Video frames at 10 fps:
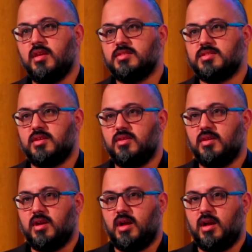So
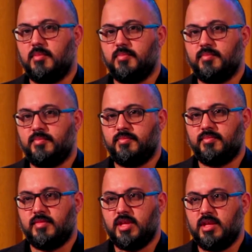
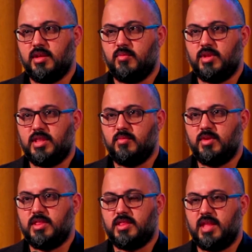
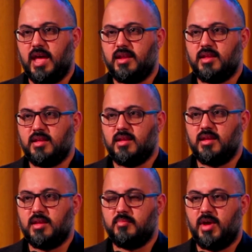with that
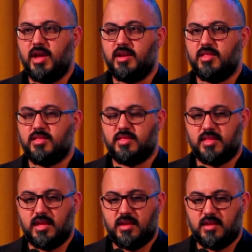in mind, I
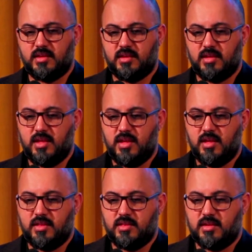think
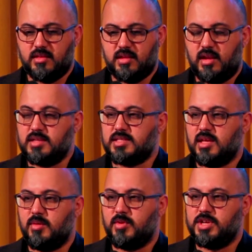the last thing
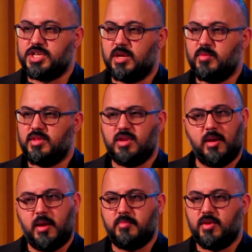I want to share with you, and
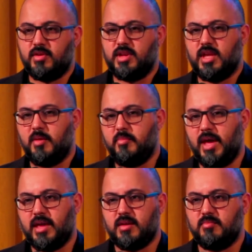I'm not going to come
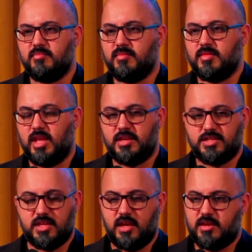back and
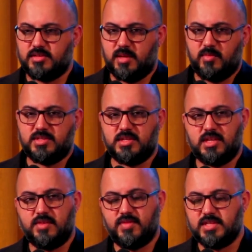say, because I want to
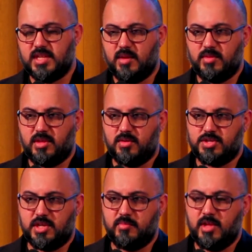leave this now with
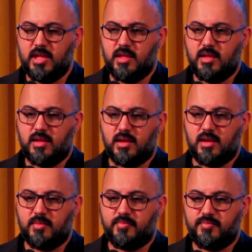Hyojnim.